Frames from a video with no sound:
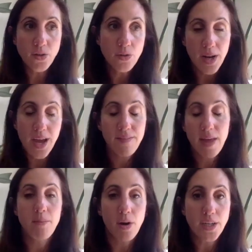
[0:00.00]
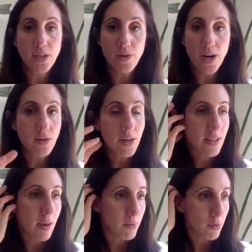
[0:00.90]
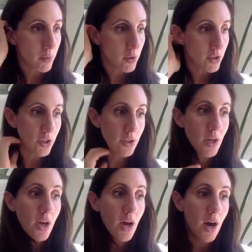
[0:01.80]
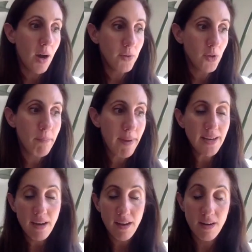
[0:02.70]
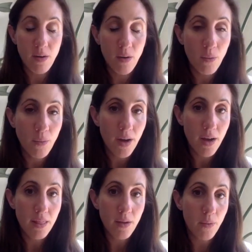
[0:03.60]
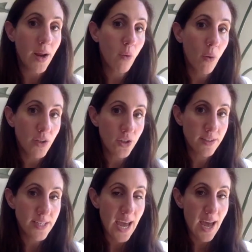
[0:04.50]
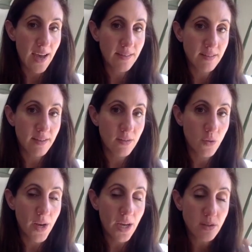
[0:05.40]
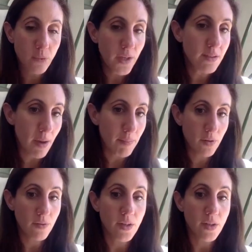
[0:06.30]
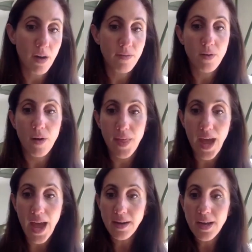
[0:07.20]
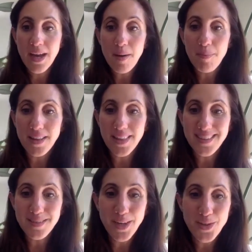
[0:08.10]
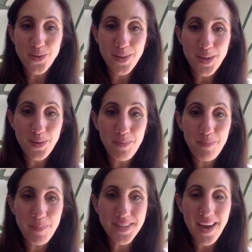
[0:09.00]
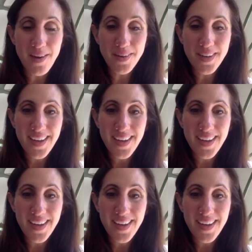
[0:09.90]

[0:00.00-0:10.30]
you don't have that marketing director as that middle person, you may not know the right questions to ask. So next week's episode is going to cover all that. But let's make sure that you build out